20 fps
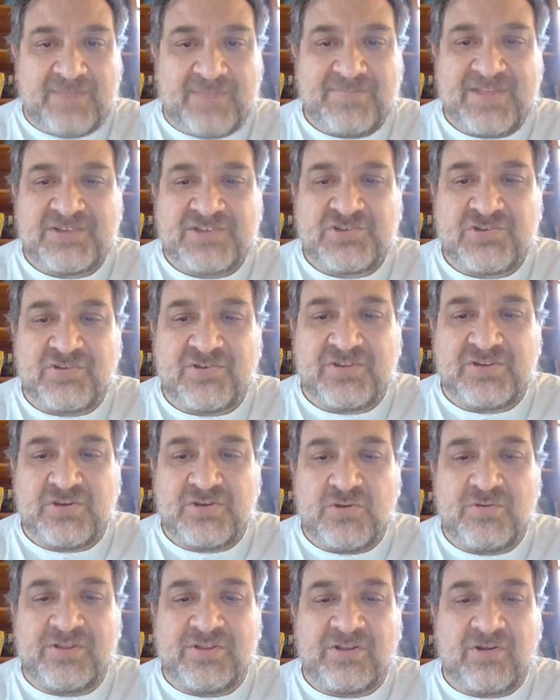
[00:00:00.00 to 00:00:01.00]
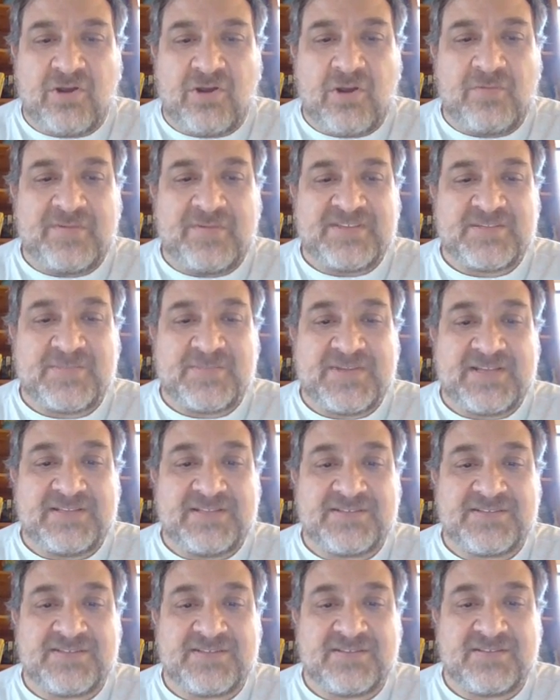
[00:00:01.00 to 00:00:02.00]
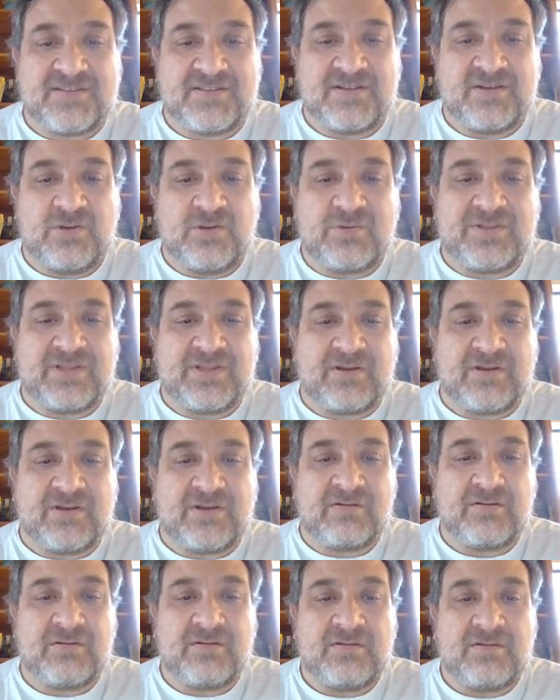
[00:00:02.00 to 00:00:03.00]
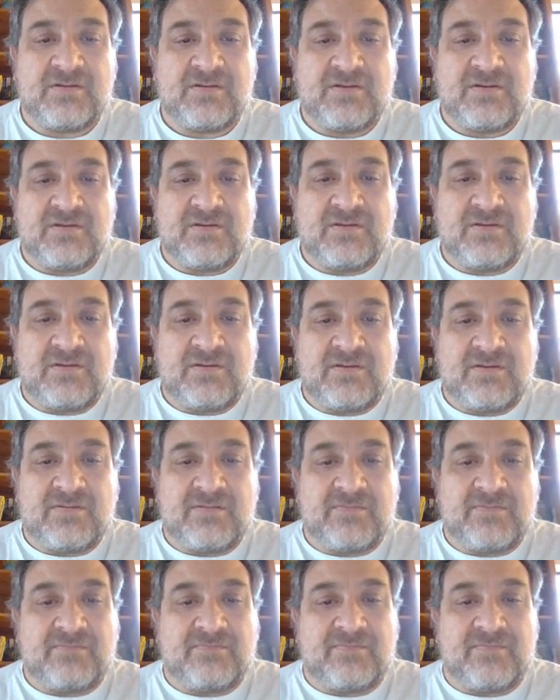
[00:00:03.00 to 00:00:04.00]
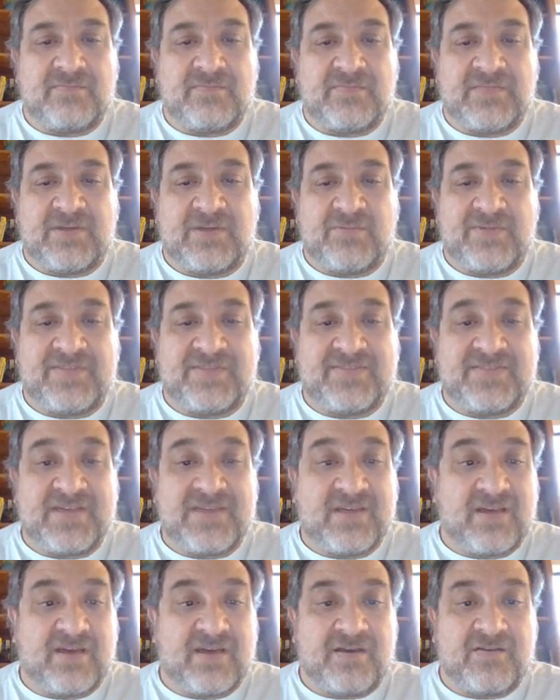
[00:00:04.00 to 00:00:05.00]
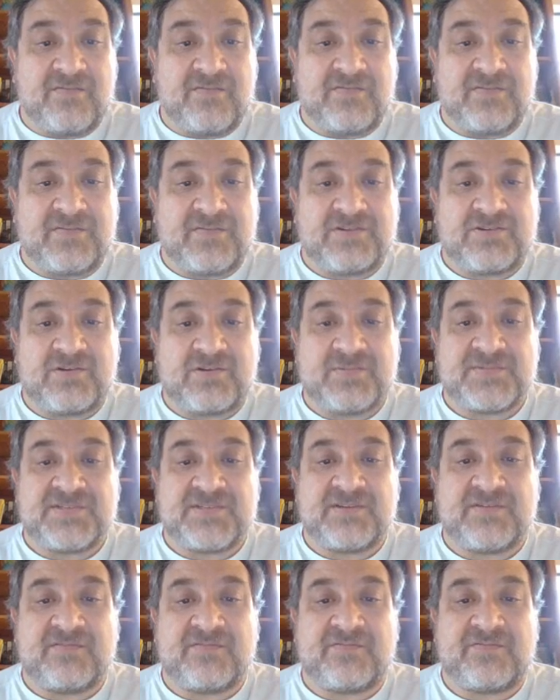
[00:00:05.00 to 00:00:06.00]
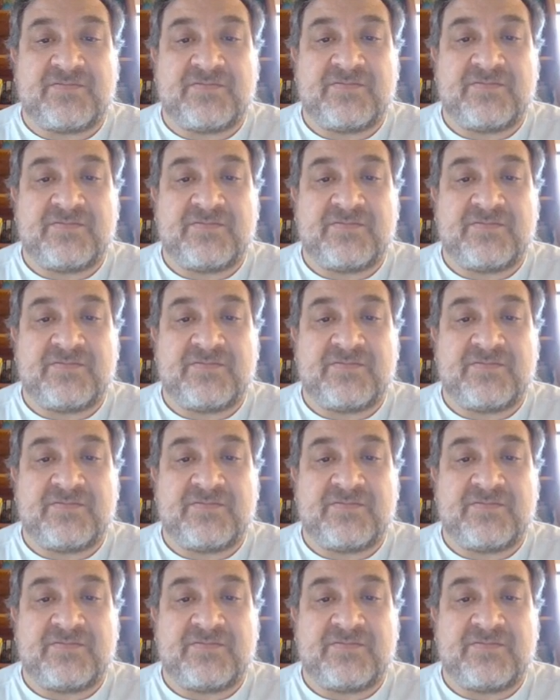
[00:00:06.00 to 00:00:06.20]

Not sure that nuclear always means the nuclear that we think of in terms of,